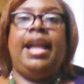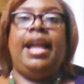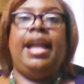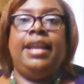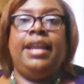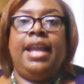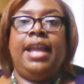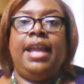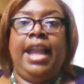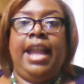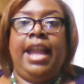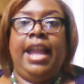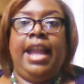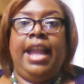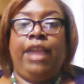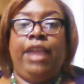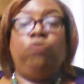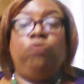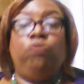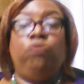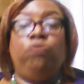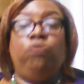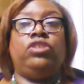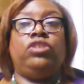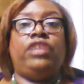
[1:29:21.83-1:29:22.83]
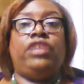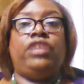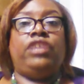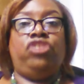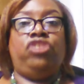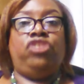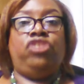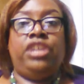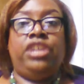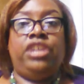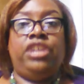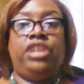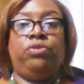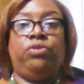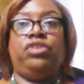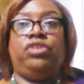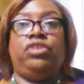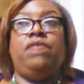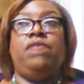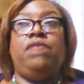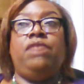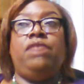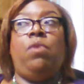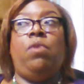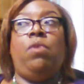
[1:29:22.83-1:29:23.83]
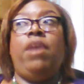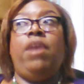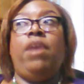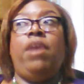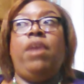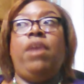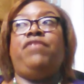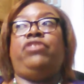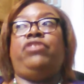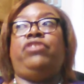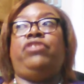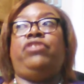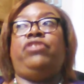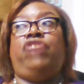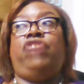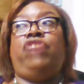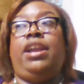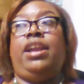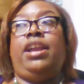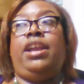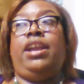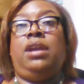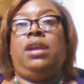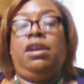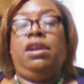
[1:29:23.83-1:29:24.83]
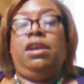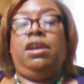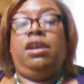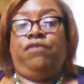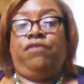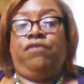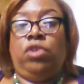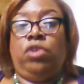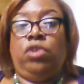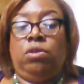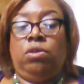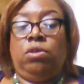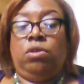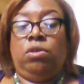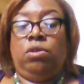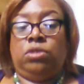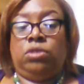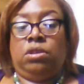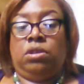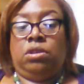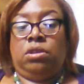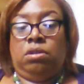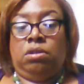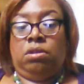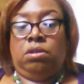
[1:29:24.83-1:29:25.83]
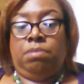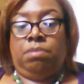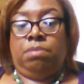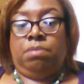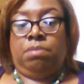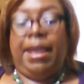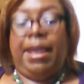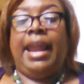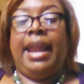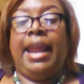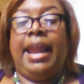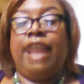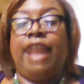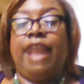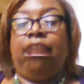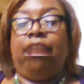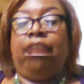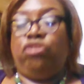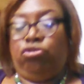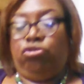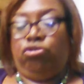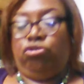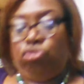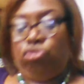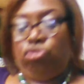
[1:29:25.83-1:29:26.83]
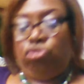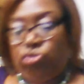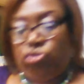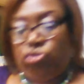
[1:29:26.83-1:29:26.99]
And who's to say she didn't receive a welfare check for those biological children?